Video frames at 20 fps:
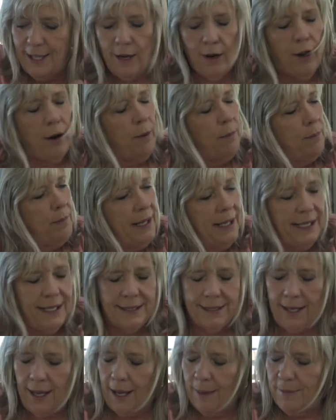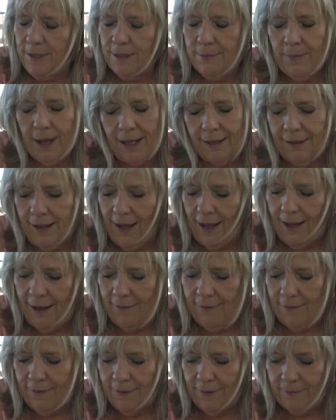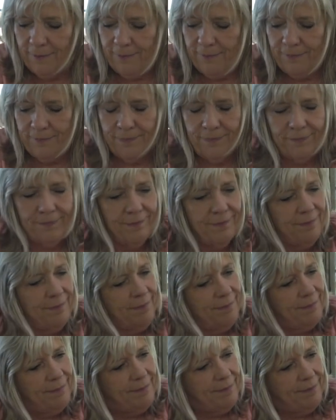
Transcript: There are many times in my life. There are many